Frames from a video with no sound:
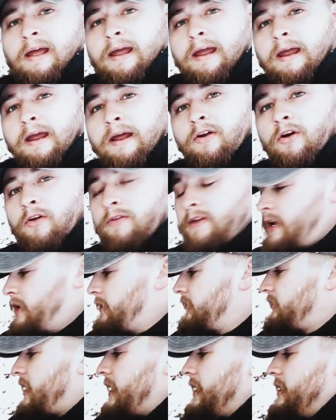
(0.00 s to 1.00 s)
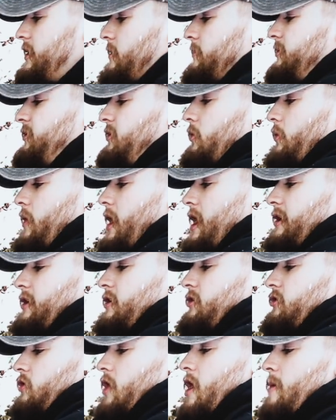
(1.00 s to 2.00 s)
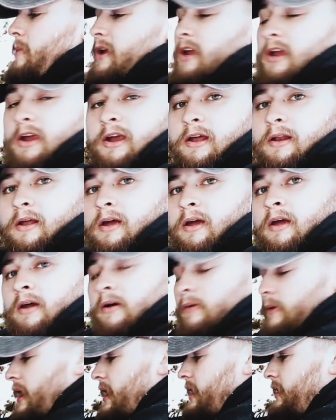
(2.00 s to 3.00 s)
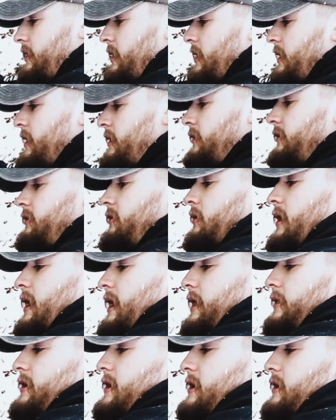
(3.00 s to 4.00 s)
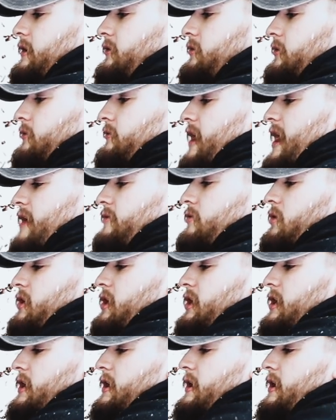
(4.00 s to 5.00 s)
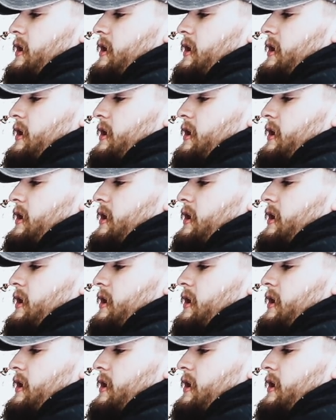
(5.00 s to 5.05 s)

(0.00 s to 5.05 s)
And on the inside here, I'm still rocking a trauma kit, right? Still got the survival kit.